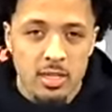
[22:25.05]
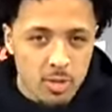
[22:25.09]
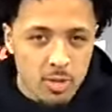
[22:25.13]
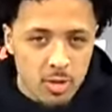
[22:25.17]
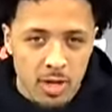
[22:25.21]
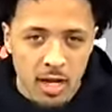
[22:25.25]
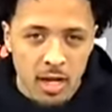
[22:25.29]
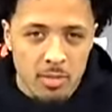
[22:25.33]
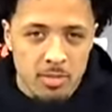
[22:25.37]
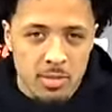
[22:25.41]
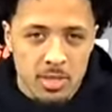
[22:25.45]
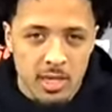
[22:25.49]
you
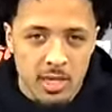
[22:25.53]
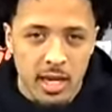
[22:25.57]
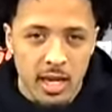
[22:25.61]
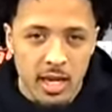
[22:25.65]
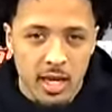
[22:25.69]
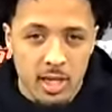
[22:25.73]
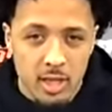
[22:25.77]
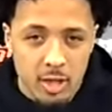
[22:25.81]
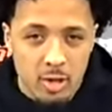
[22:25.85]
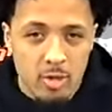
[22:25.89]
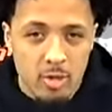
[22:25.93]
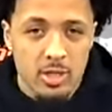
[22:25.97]
know what I'm
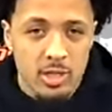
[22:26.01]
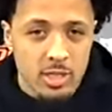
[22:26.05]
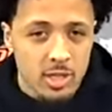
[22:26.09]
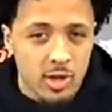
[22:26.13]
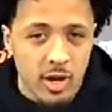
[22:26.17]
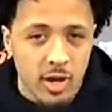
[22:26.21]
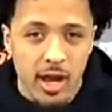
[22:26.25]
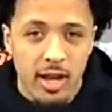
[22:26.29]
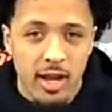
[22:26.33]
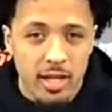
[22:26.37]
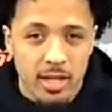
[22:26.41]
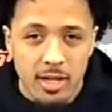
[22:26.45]
saying, you should
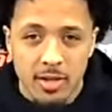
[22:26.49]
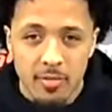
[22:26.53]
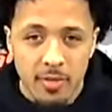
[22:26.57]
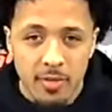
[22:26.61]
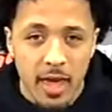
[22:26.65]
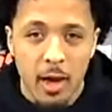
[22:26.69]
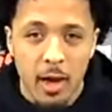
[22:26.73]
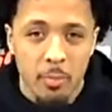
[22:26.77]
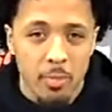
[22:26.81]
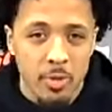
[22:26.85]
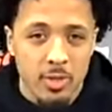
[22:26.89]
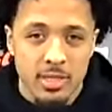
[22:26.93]
try to
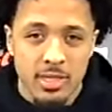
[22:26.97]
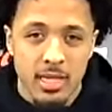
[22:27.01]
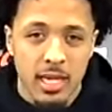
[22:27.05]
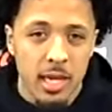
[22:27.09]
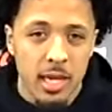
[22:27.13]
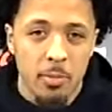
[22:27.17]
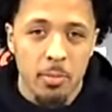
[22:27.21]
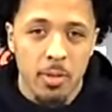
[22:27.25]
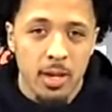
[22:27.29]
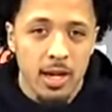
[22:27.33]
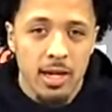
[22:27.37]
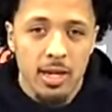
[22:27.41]
help your
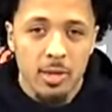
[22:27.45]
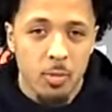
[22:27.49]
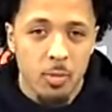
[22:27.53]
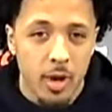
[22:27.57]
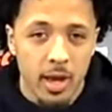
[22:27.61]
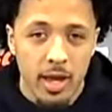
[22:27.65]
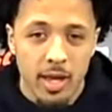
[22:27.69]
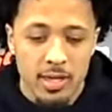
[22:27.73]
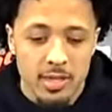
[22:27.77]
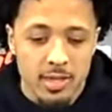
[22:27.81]
team in any way.